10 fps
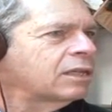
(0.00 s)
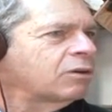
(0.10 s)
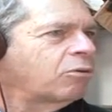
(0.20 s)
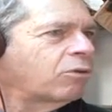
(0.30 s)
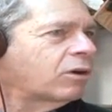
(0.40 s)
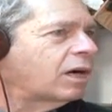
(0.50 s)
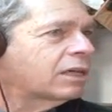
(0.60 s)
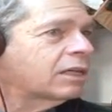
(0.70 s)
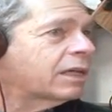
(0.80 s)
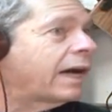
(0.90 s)
or a
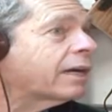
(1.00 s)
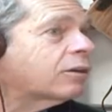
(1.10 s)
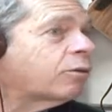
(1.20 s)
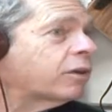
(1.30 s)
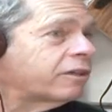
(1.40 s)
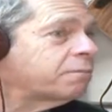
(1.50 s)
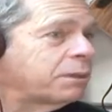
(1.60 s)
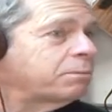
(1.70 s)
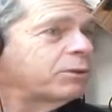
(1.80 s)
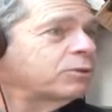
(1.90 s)
category of
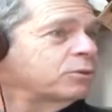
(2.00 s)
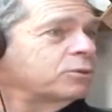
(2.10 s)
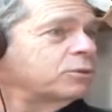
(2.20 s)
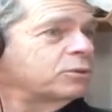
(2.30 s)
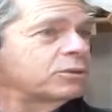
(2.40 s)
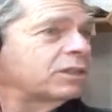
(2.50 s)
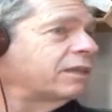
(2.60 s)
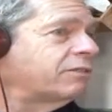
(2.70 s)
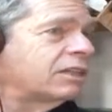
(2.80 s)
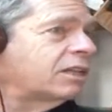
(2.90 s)
people who
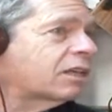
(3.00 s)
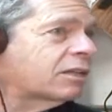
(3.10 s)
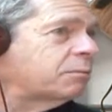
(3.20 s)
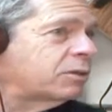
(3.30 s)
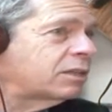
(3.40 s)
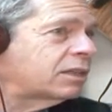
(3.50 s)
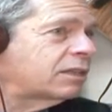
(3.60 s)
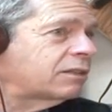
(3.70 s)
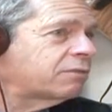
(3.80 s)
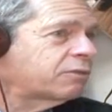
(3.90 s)
live in our
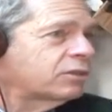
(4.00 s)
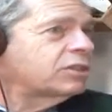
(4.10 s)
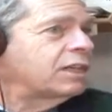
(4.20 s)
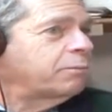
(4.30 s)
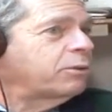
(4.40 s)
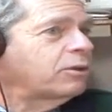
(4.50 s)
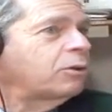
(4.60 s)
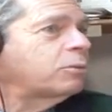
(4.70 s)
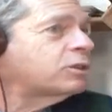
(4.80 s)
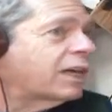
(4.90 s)
community, for example,
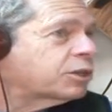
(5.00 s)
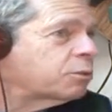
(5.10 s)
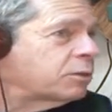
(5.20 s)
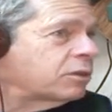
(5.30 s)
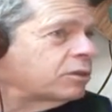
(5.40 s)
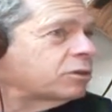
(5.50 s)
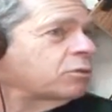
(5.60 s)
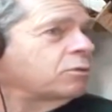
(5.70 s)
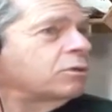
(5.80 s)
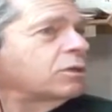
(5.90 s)
homosexuals
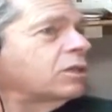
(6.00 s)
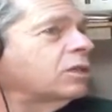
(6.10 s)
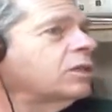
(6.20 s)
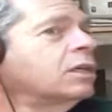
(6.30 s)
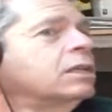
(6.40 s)
or